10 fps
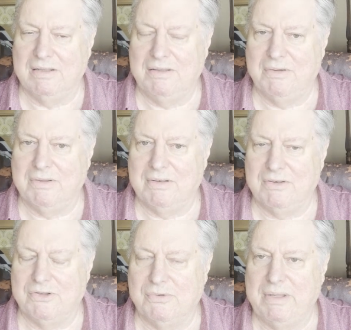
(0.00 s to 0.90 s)
you
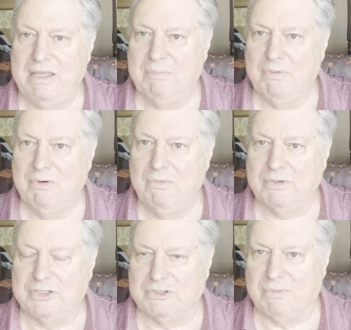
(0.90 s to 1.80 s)
can do Hebrew,
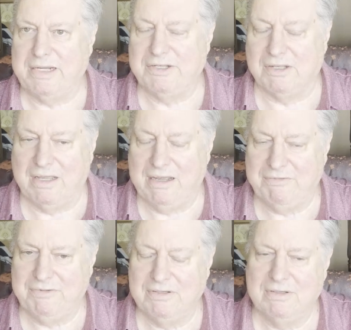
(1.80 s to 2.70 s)
which is right to
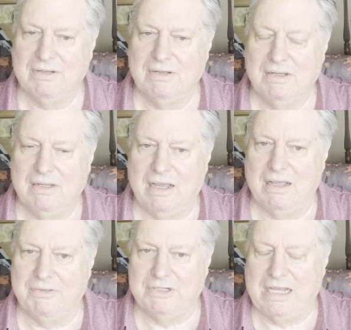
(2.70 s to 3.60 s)
left.
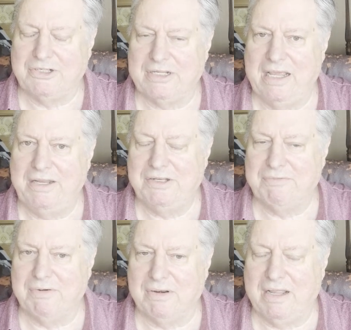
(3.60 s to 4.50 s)
There's actually 8
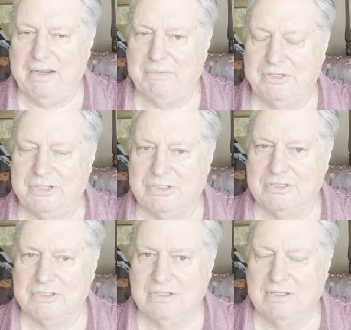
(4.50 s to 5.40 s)
different
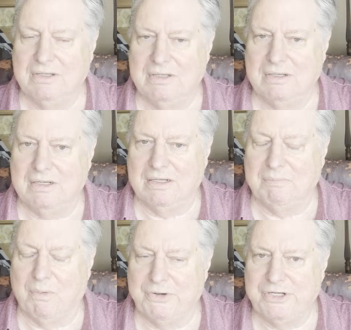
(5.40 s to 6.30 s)
languages.
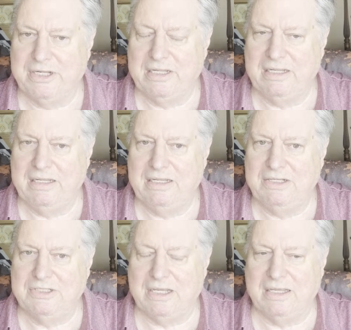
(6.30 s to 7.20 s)

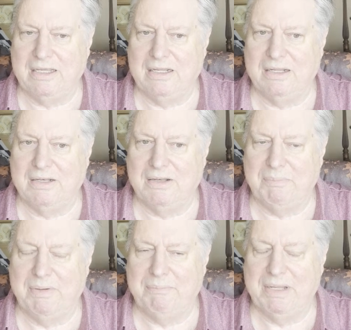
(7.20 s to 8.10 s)
Portuguese, and a
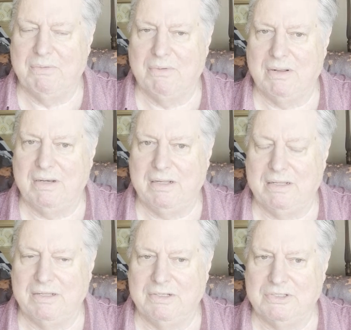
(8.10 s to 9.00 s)
big one
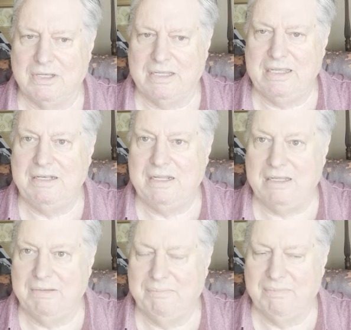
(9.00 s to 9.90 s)
is Hindi,